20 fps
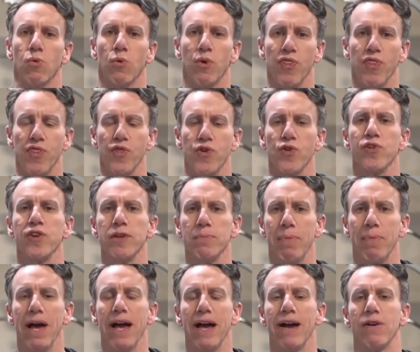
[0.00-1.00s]
with 30
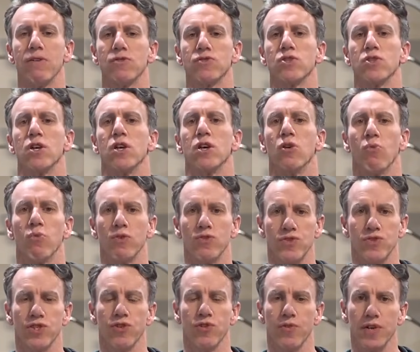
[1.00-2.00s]
pounds with
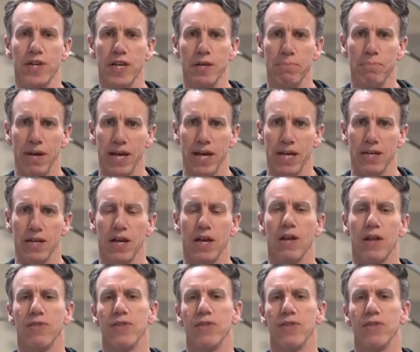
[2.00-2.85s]
0 knee pain,